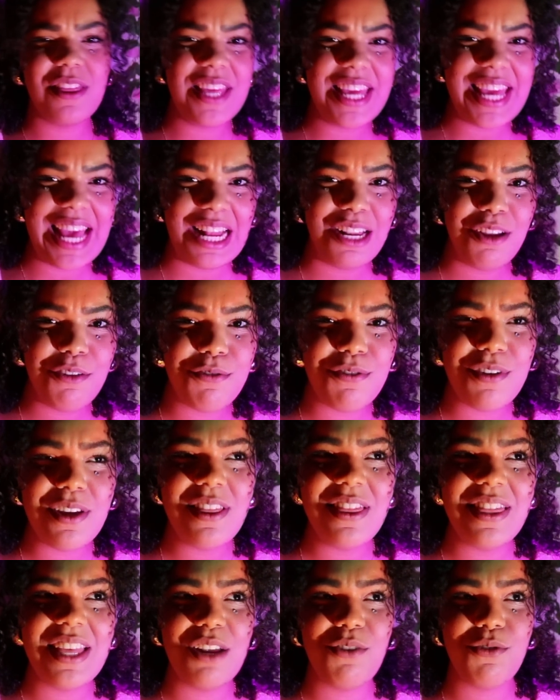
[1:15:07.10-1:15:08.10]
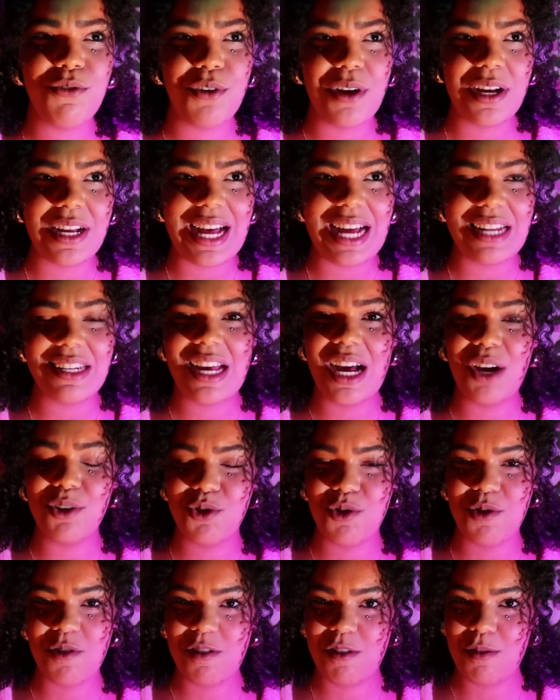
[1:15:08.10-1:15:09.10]
The Elephant That Forgot How
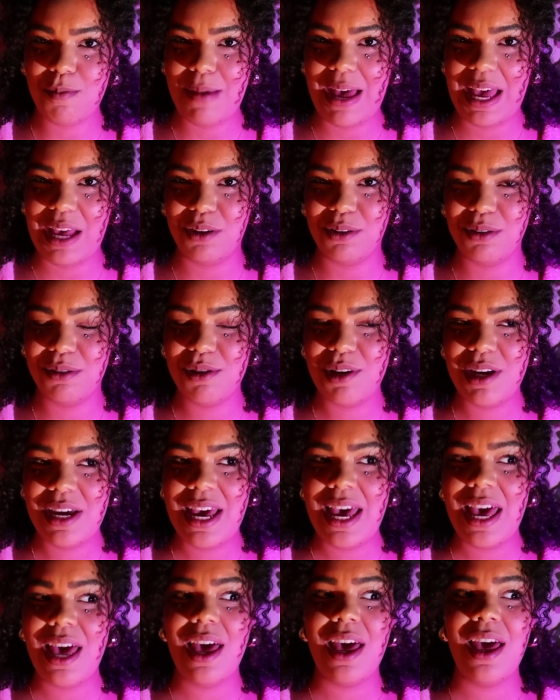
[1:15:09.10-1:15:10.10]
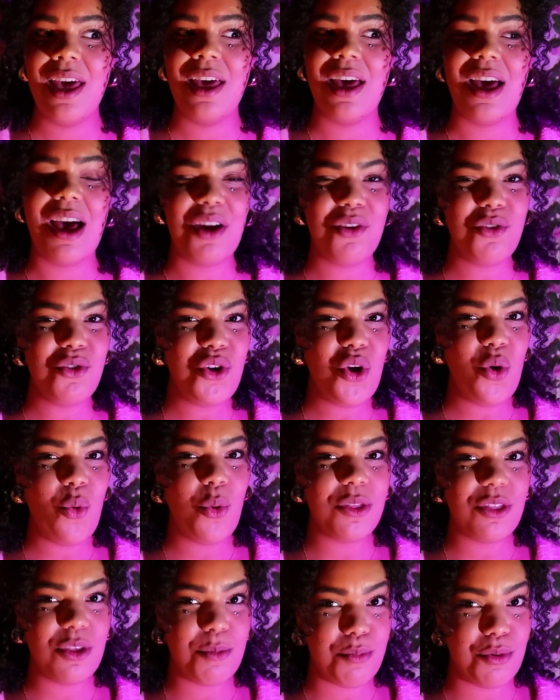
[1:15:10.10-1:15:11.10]
to Smile. I don't know
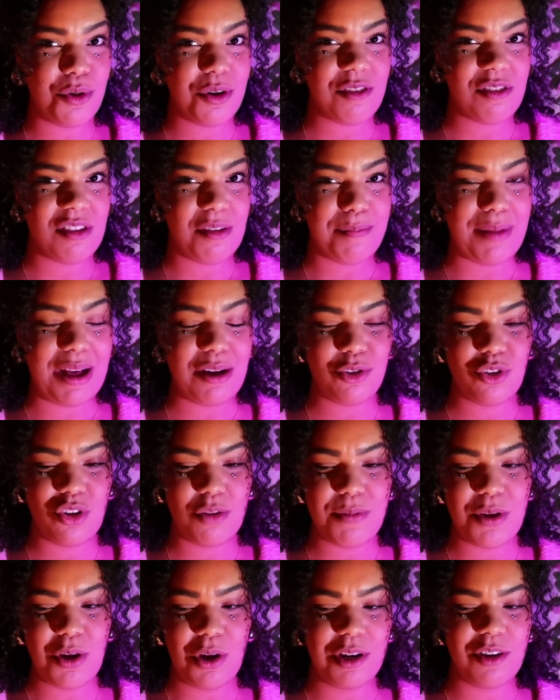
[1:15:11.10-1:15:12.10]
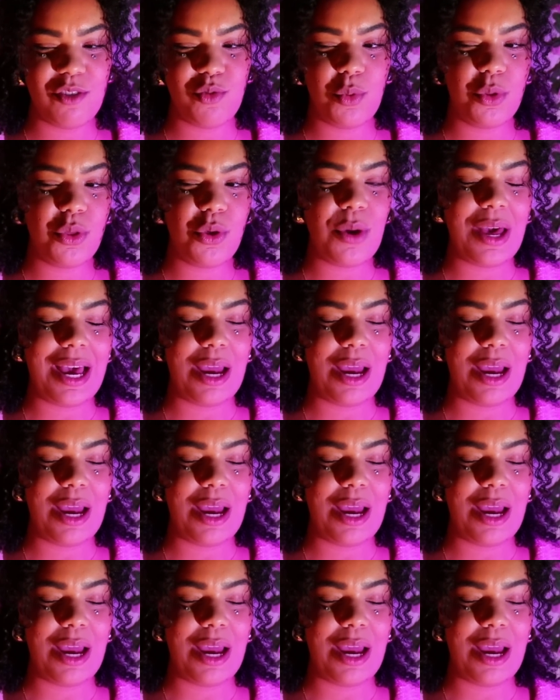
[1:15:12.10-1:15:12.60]
what the book is about, to be honest with you.